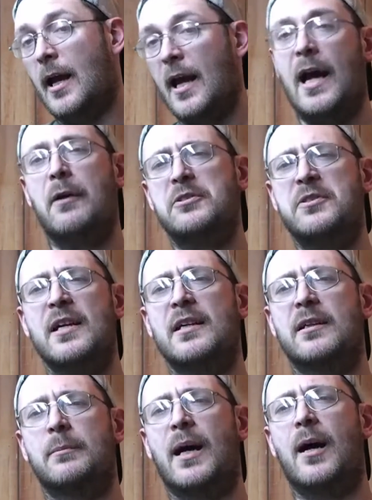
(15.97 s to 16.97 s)
And I was
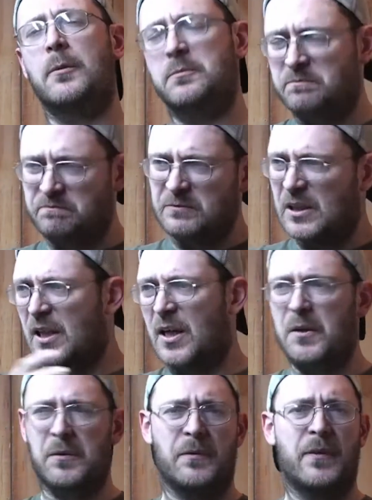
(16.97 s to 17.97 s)
thinking about,
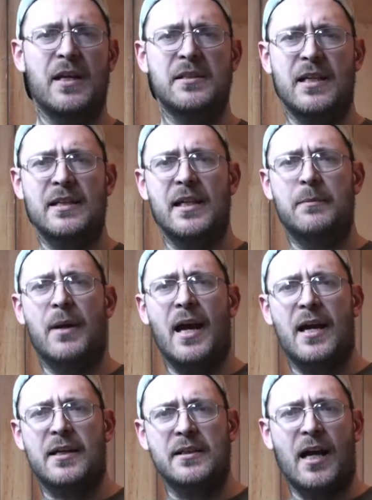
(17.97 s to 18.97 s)
things I did
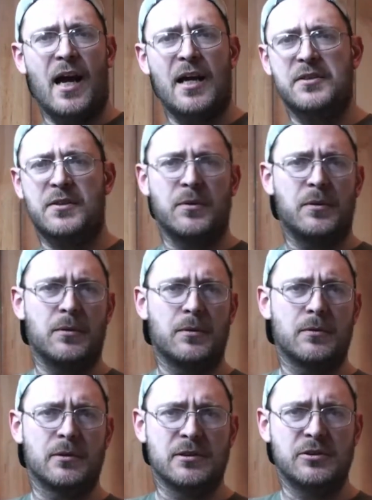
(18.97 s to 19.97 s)
back in high
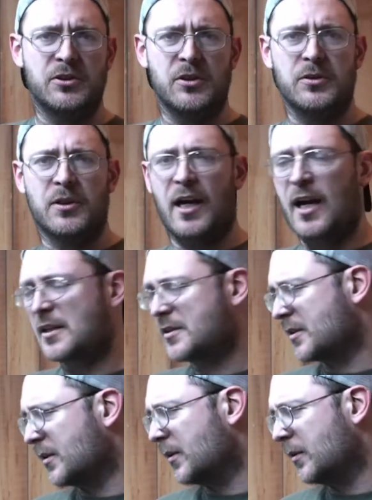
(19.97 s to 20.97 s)
school and junior high
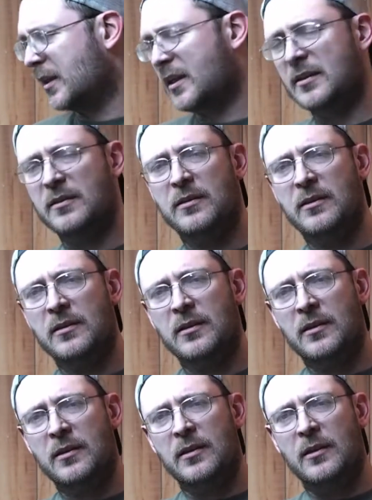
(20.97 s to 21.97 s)
school, and
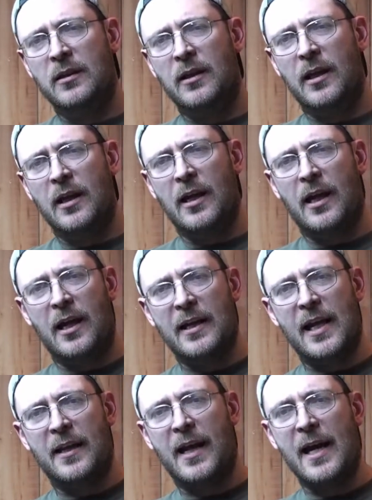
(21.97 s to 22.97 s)

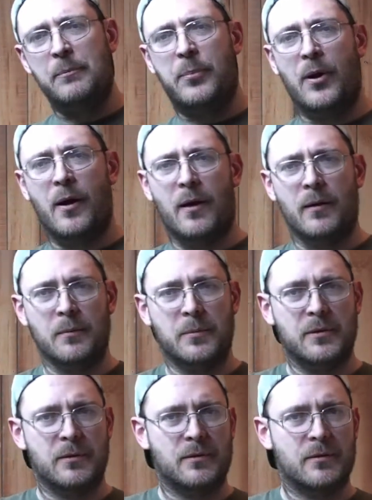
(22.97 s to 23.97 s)
that light
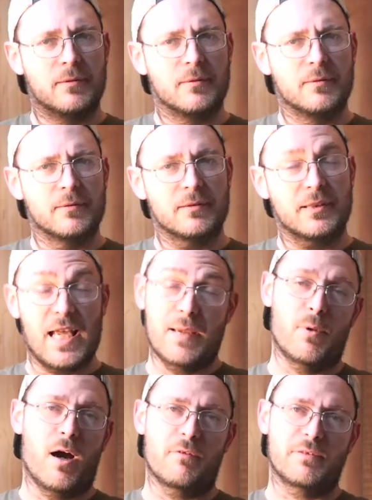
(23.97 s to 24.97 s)
bulb
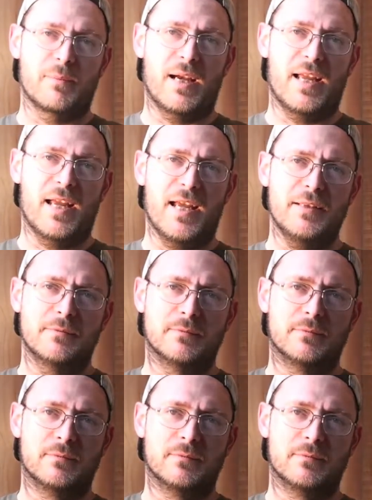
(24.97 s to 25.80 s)
came off in my head.